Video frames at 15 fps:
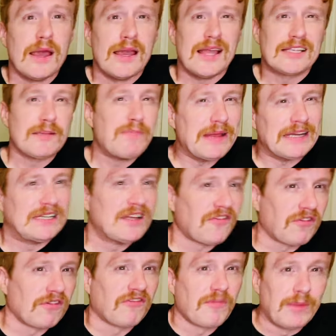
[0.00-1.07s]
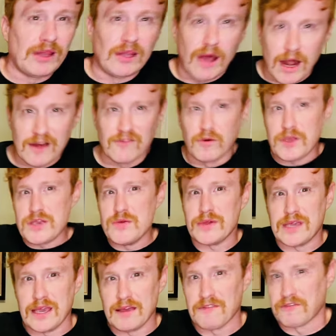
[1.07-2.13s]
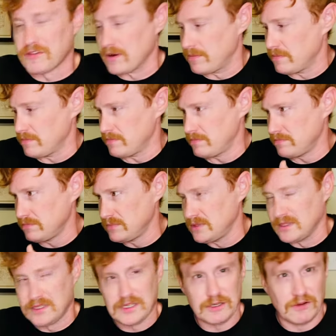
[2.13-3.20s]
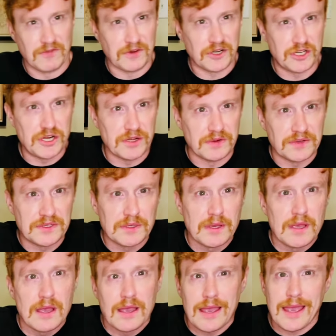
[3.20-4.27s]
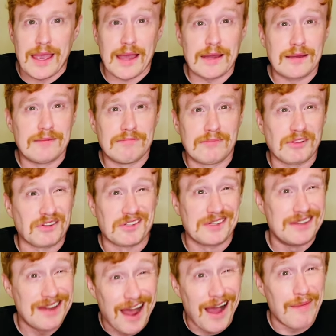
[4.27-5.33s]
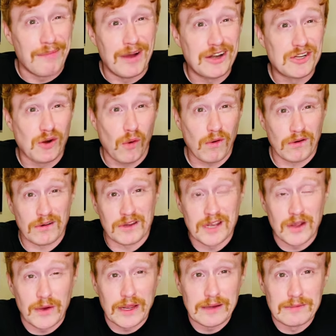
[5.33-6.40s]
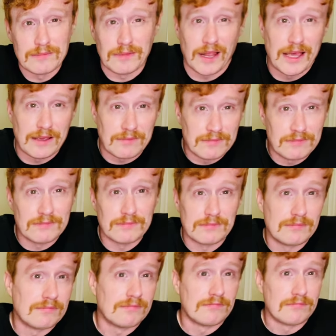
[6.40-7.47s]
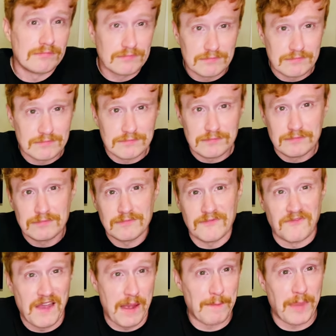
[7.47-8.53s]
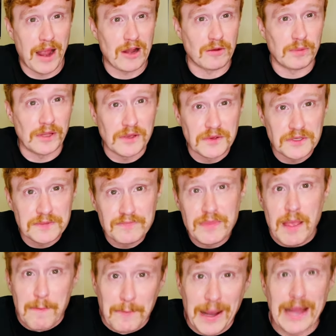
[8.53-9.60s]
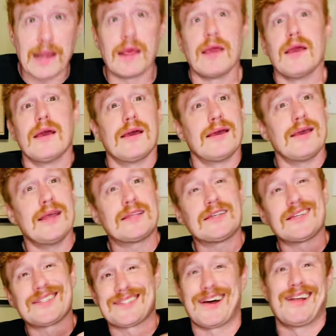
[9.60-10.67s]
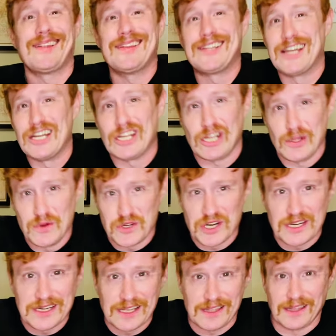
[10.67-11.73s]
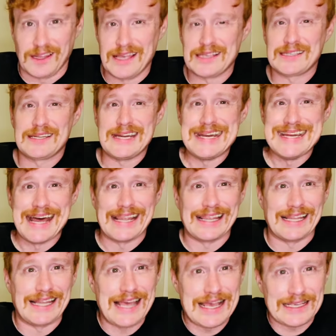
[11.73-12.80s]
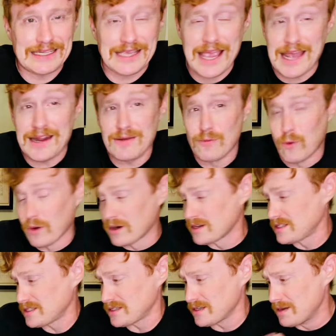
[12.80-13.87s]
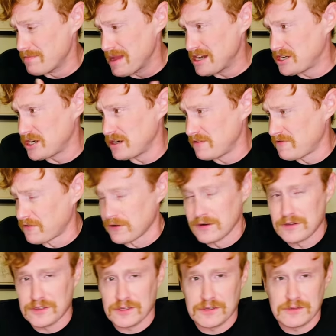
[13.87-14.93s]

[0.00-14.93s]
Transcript: It's a bit different from a lot of what you get from Silver Jews, and there's not much horror to it, like Vampire Blues. But it's a solid conclusion to the list nonetheless, and it warrants a mention for